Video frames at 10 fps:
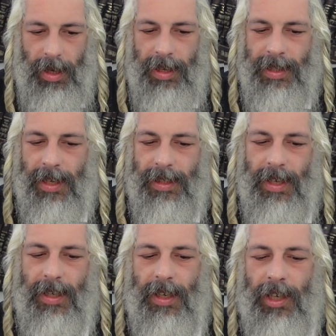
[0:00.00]
It says
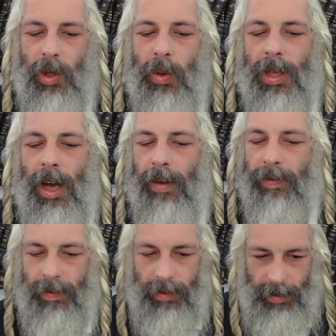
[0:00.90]
that he didn't cool
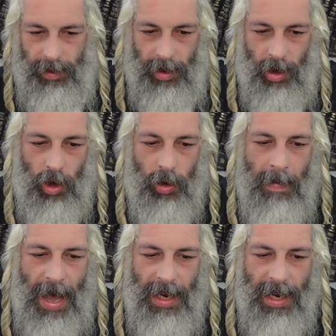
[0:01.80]
off. What